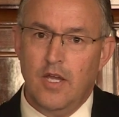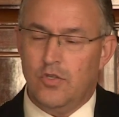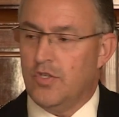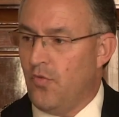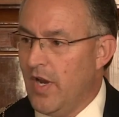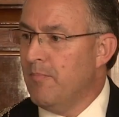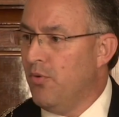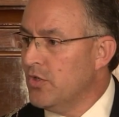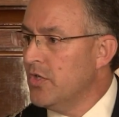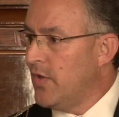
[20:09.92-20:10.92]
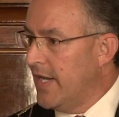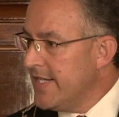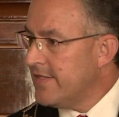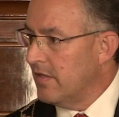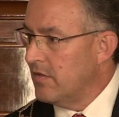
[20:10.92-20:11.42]
So it's really important to
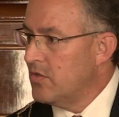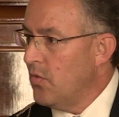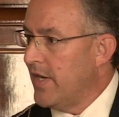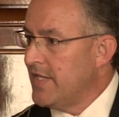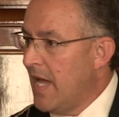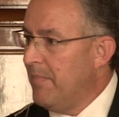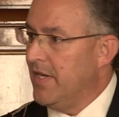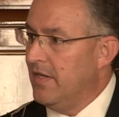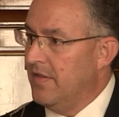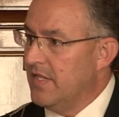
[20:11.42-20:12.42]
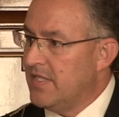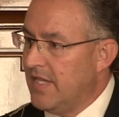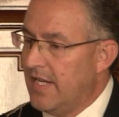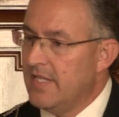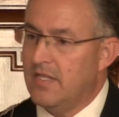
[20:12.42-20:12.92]
listen to what is happening in the
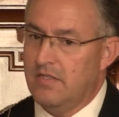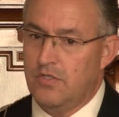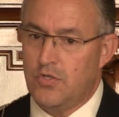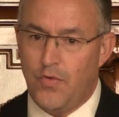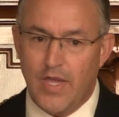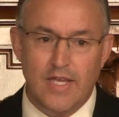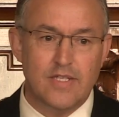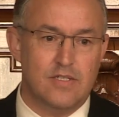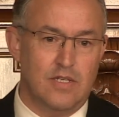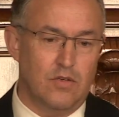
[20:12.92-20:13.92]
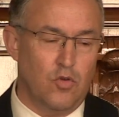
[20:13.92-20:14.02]
cities, in the streets, in